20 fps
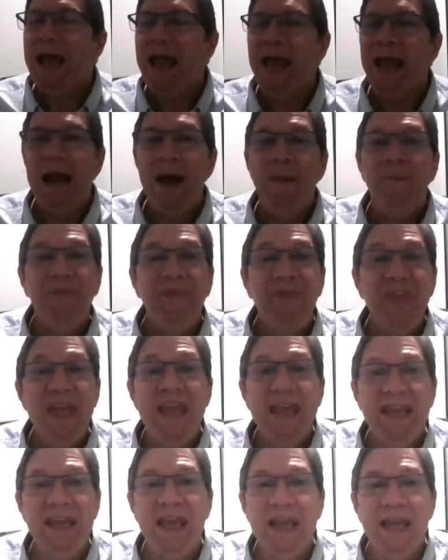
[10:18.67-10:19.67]
And I'm
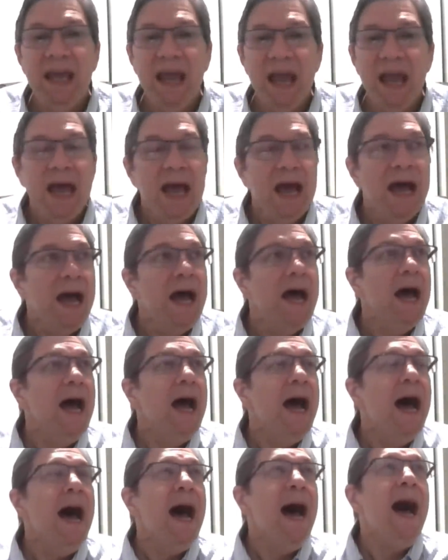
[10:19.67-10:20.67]
thinking,
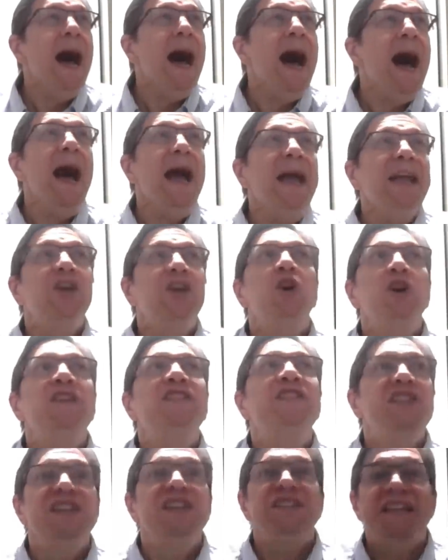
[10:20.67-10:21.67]
I
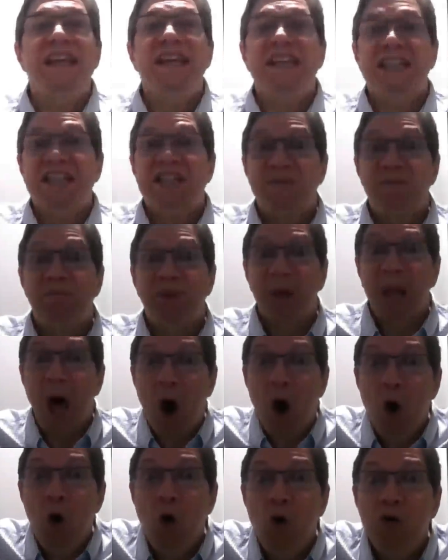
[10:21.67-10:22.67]
could just
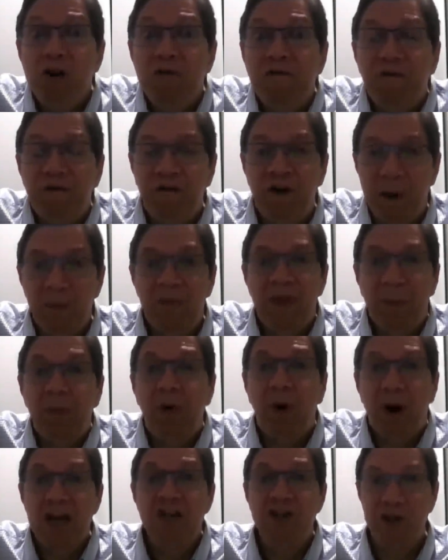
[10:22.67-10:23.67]
explode from the
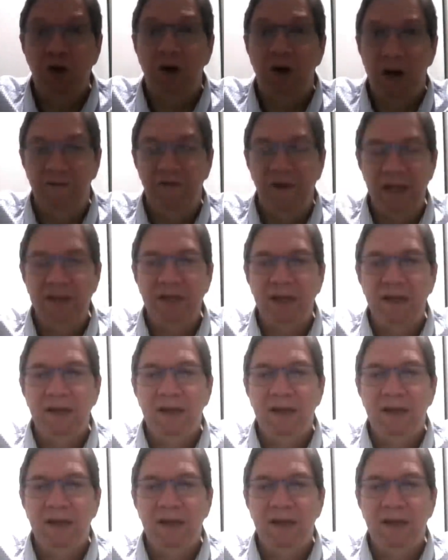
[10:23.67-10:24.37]
pressure of it.